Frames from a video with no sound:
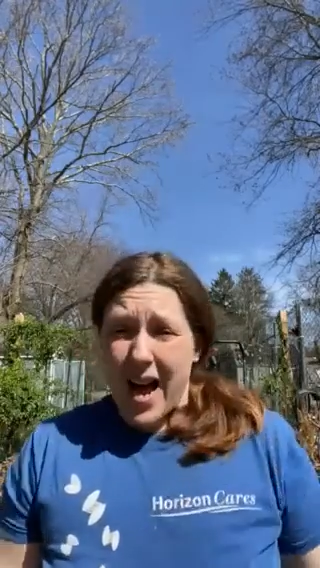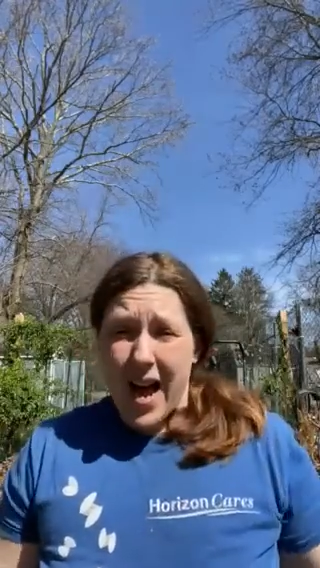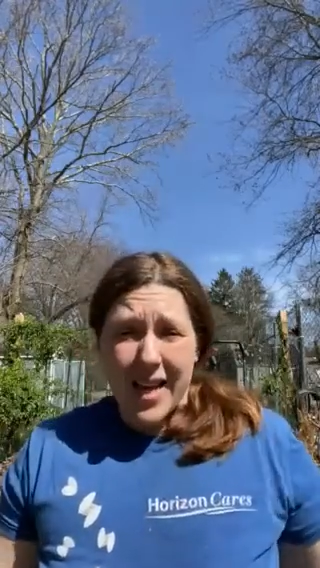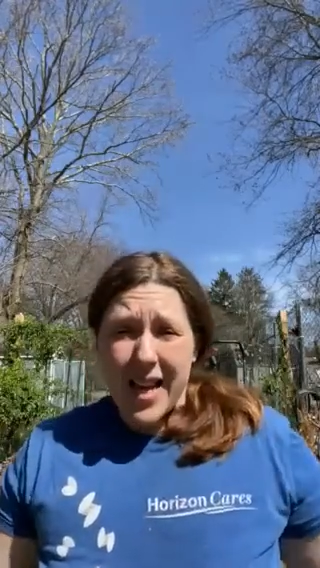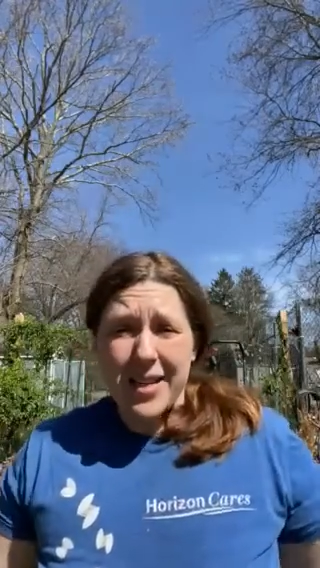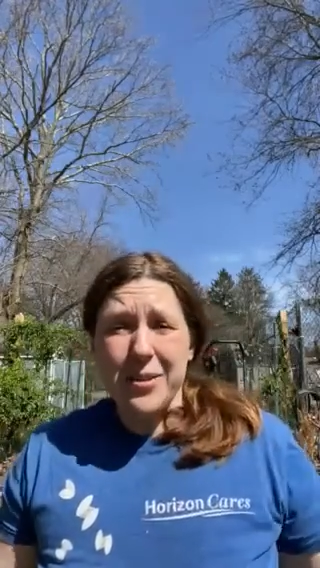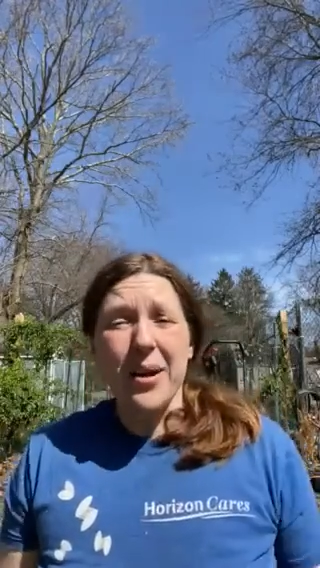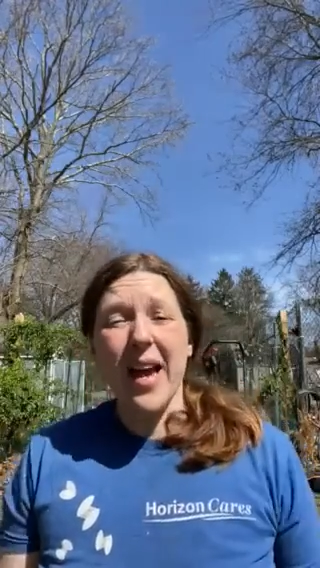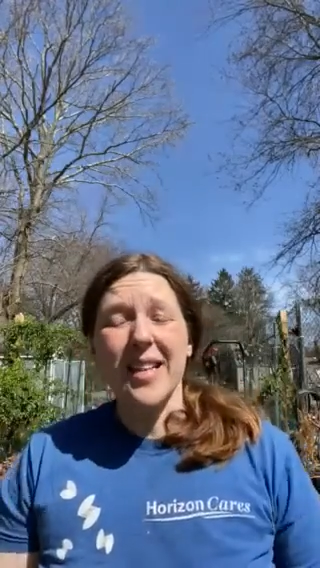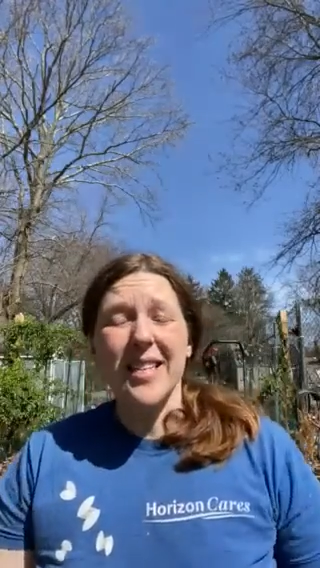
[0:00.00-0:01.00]
I can't do
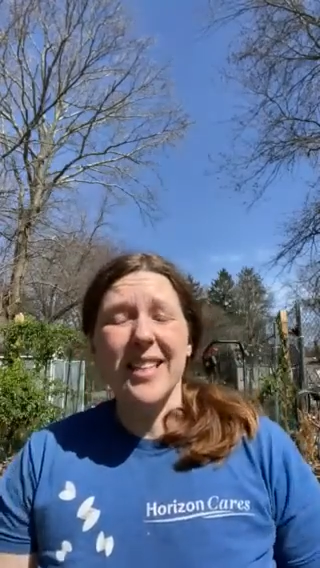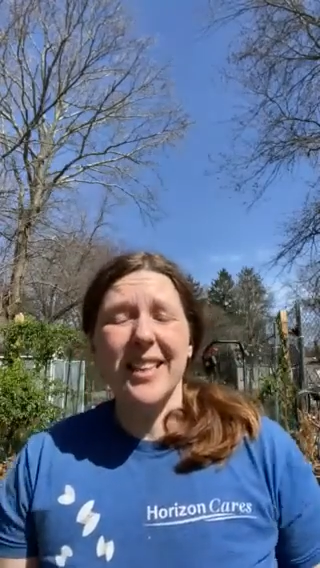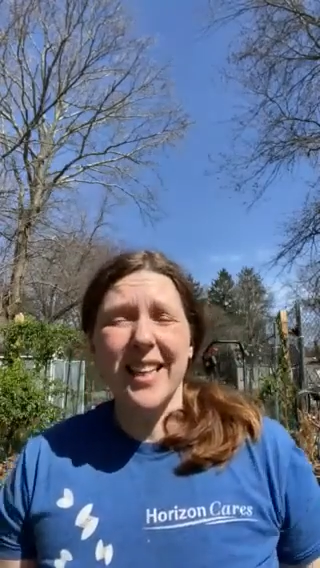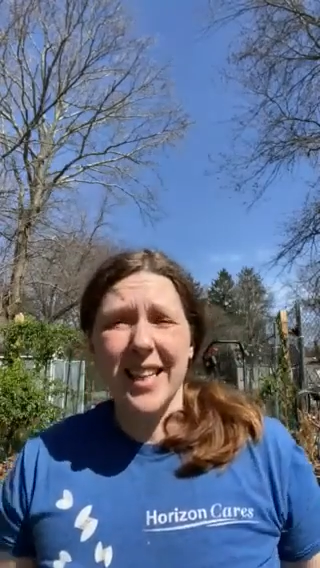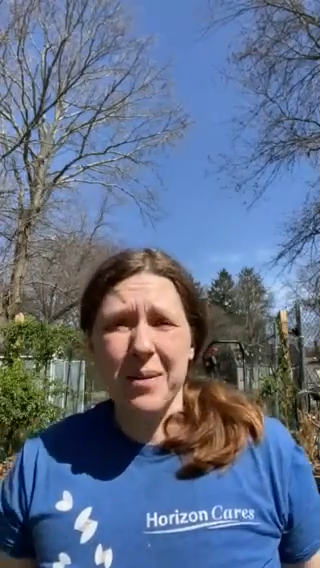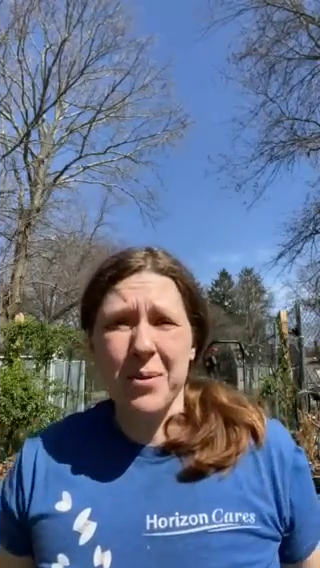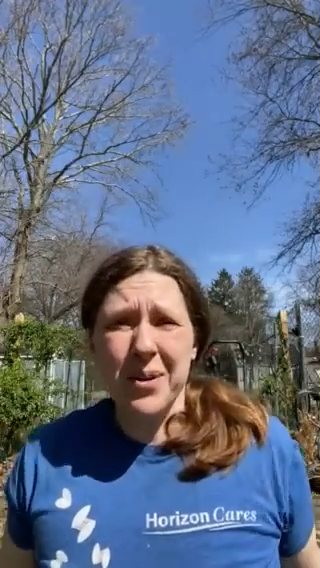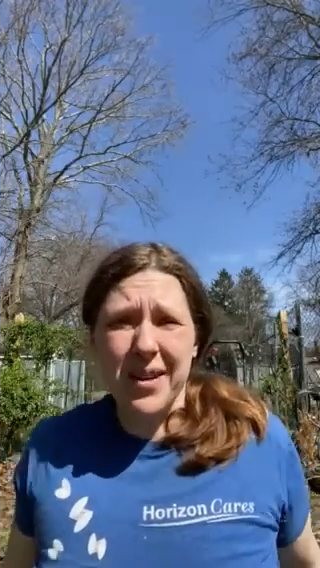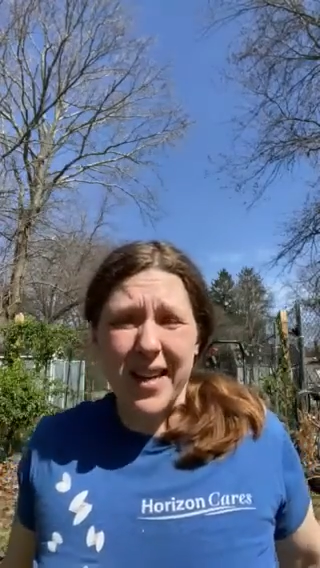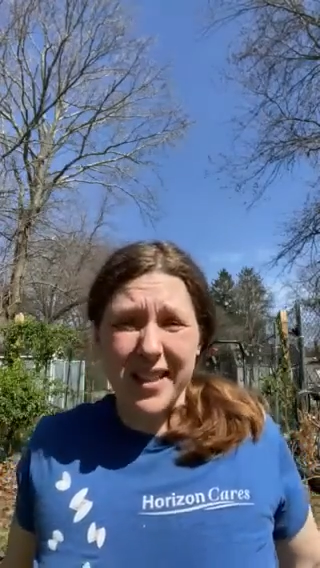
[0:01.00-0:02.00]
hand tilling
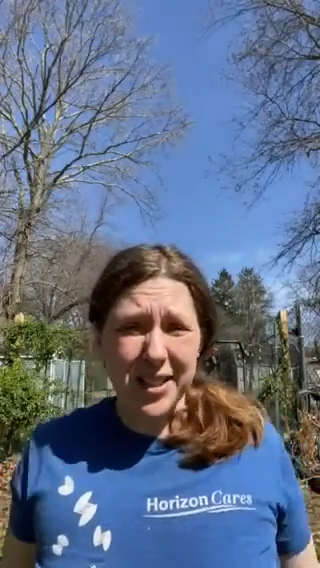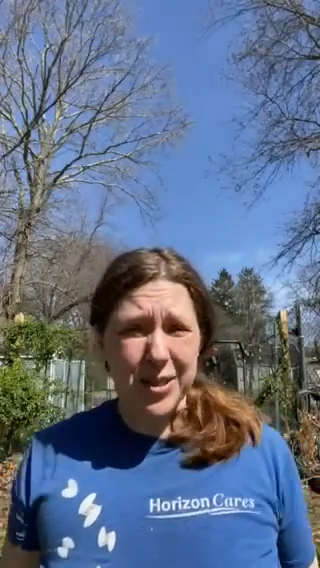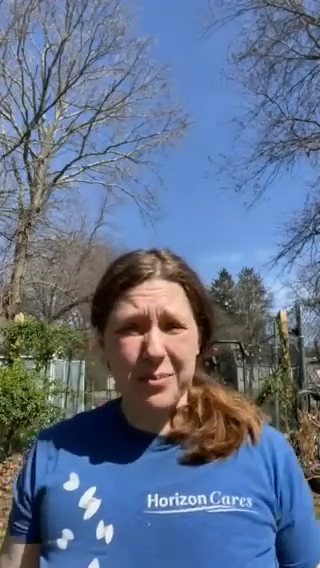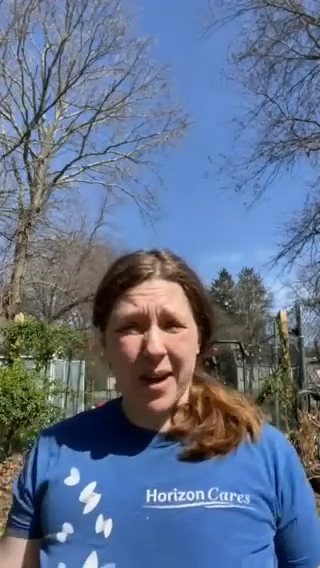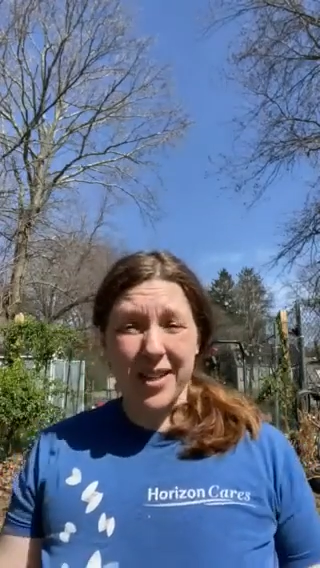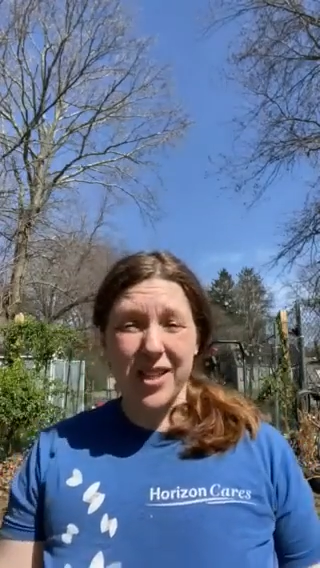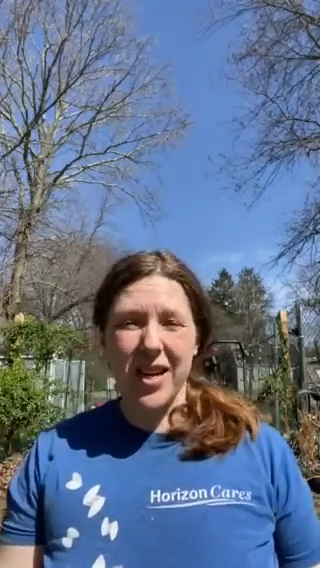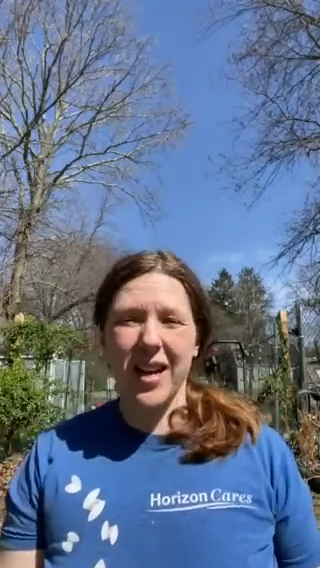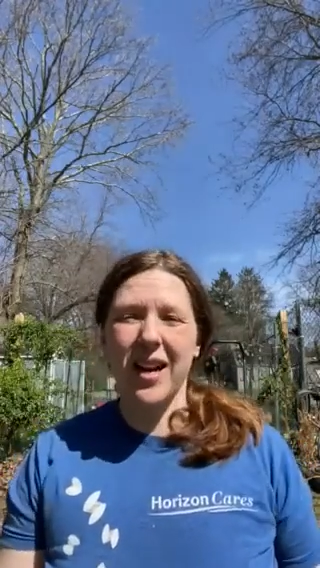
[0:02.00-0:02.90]
anymore, it's too much.